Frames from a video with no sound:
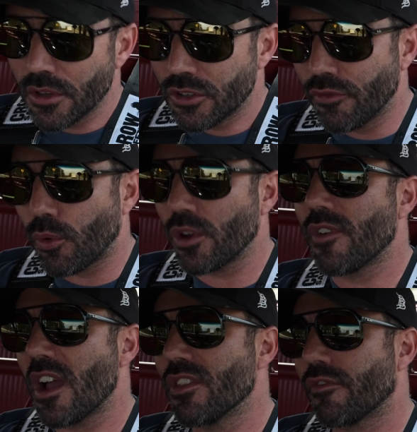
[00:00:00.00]

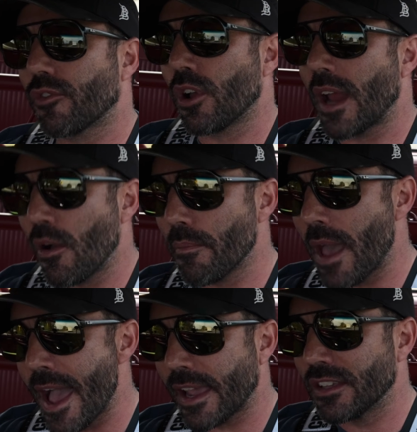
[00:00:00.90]
245 in the front. Out
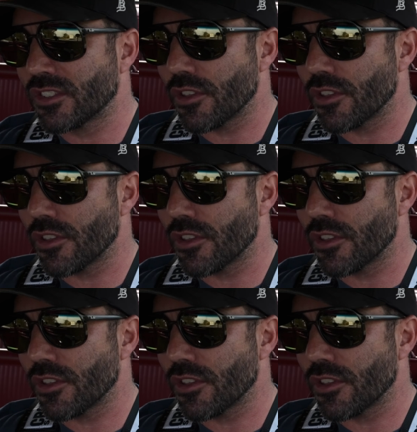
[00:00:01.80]
back, it's a